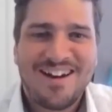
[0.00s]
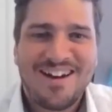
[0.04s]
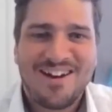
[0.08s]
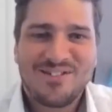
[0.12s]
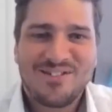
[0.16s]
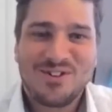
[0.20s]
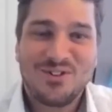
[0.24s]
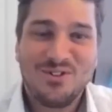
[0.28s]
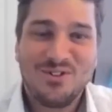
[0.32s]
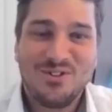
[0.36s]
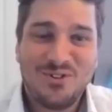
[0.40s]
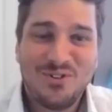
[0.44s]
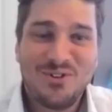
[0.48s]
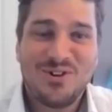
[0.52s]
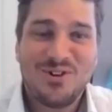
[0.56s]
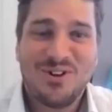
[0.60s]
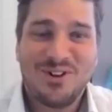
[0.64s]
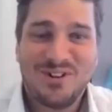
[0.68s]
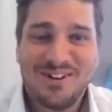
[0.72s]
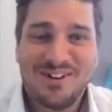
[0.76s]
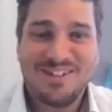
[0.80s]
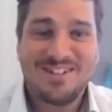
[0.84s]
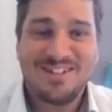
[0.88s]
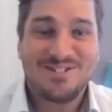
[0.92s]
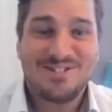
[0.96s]
I've got a few
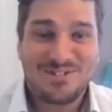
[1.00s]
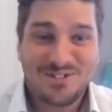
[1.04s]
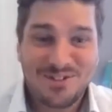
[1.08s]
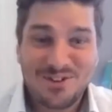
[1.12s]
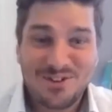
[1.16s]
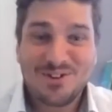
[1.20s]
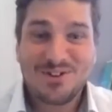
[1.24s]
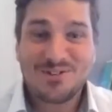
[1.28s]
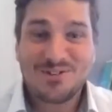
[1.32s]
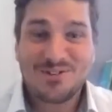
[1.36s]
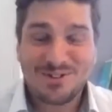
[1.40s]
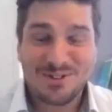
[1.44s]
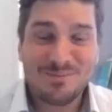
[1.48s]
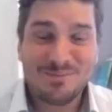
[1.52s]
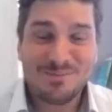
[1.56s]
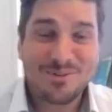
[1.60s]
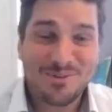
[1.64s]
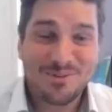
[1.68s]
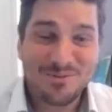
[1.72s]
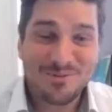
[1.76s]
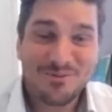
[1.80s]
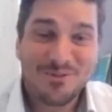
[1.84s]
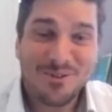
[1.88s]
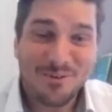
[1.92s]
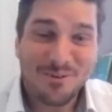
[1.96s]
clients, some of
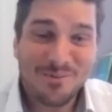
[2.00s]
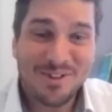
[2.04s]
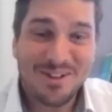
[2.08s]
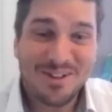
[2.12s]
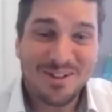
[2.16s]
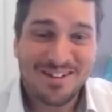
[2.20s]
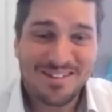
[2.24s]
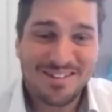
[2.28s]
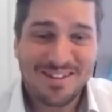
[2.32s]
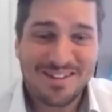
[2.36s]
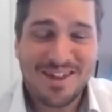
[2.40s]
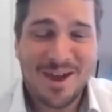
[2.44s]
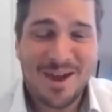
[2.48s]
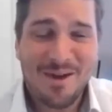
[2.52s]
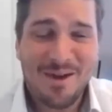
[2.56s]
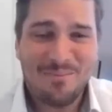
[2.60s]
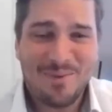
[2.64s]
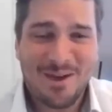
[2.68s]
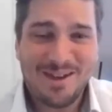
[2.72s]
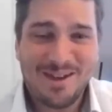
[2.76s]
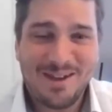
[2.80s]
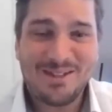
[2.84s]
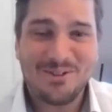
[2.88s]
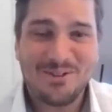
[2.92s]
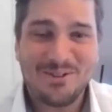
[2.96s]
them from the
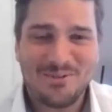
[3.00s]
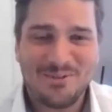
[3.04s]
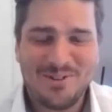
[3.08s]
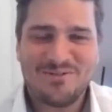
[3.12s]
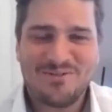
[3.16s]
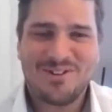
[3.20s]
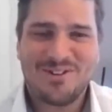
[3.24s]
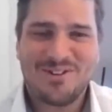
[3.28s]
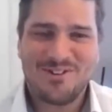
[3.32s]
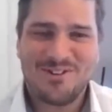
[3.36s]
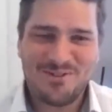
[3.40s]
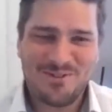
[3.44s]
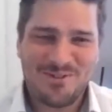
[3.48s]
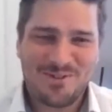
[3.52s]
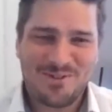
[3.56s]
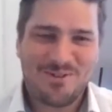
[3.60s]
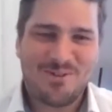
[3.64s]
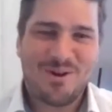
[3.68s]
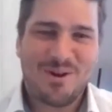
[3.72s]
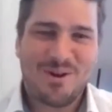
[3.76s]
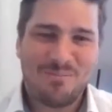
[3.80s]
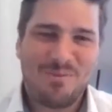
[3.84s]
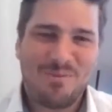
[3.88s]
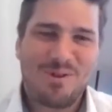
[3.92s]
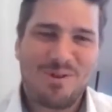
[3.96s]
campaign that we've run, who
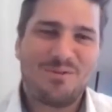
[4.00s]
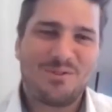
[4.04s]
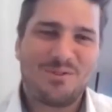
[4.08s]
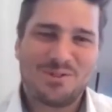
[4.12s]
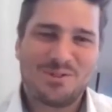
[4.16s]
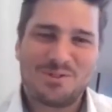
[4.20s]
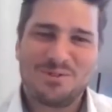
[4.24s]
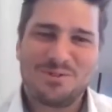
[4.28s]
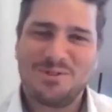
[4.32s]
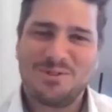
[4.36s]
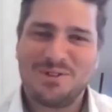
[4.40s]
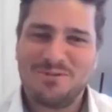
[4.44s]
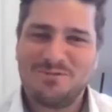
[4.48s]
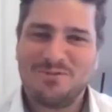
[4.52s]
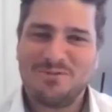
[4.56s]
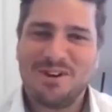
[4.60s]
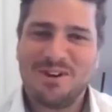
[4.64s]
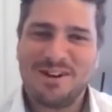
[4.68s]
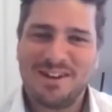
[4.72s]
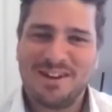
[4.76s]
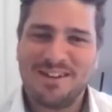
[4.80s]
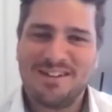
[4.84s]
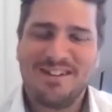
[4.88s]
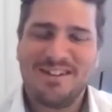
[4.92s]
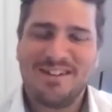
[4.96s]
are quite pivotal in
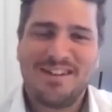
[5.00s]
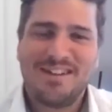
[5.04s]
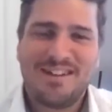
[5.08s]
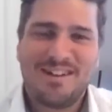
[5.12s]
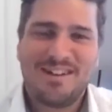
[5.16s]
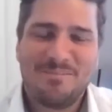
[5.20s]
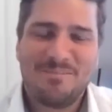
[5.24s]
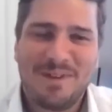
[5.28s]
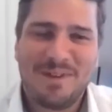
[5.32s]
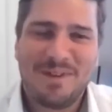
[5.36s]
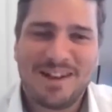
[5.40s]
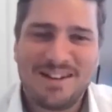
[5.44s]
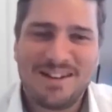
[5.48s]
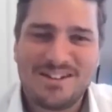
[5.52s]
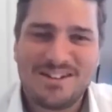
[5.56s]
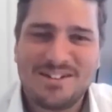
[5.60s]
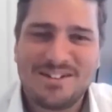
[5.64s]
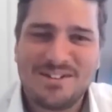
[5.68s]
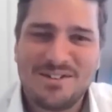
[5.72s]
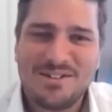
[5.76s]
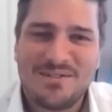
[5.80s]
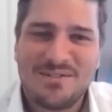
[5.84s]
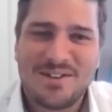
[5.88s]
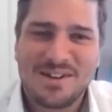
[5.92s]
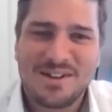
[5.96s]
running and
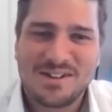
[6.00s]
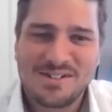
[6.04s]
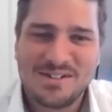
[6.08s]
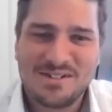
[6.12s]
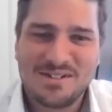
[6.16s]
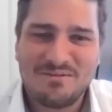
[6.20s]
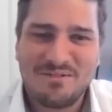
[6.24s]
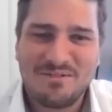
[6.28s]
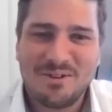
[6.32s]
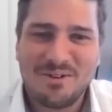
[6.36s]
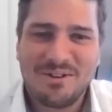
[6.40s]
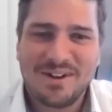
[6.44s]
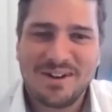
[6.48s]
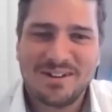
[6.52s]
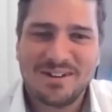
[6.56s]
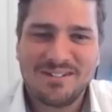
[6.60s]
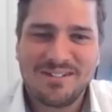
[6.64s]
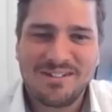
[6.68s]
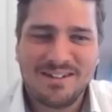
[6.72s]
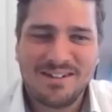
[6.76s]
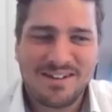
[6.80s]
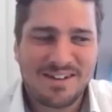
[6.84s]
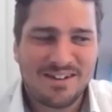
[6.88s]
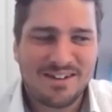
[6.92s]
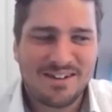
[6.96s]
managing the vaccine rollout
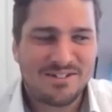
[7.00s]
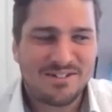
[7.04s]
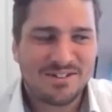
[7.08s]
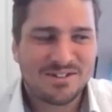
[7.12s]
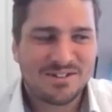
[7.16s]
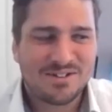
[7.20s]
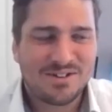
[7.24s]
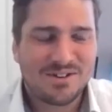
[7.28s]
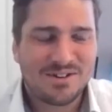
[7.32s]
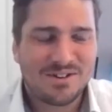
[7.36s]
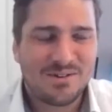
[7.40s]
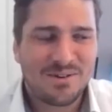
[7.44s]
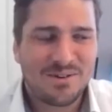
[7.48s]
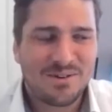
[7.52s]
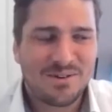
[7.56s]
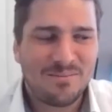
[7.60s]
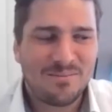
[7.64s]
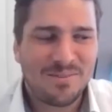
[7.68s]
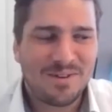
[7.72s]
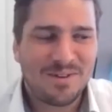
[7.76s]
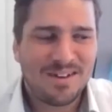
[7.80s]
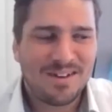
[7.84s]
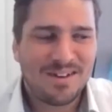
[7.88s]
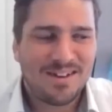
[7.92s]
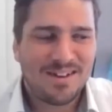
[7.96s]
in the area.
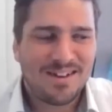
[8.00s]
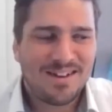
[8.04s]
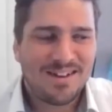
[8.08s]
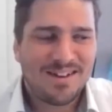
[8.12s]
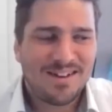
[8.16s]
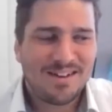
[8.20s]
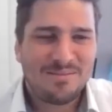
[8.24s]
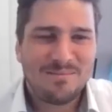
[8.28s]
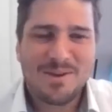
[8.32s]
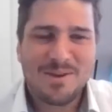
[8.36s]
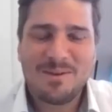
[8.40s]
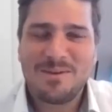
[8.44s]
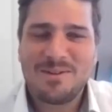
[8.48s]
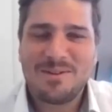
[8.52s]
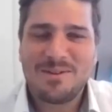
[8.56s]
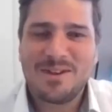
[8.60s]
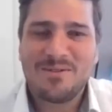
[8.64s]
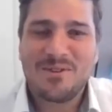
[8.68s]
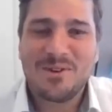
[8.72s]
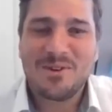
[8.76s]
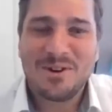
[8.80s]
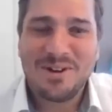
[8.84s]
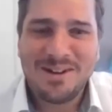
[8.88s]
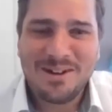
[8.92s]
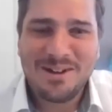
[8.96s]
So maybe
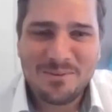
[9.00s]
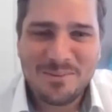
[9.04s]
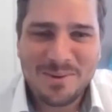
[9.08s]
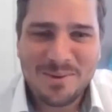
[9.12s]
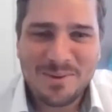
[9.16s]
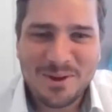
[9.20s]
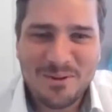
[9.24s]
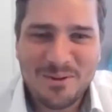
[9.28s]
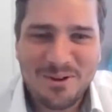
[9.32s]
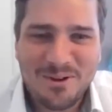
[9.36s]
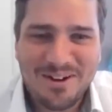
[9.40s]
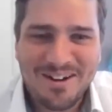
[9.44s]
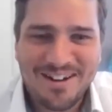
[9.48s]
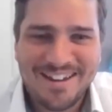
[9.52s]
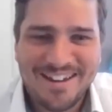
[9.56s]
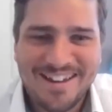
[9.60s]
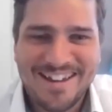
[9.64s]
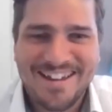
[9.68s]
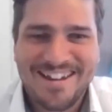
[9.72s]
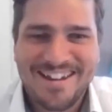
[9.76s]
they've gone a little bit quiet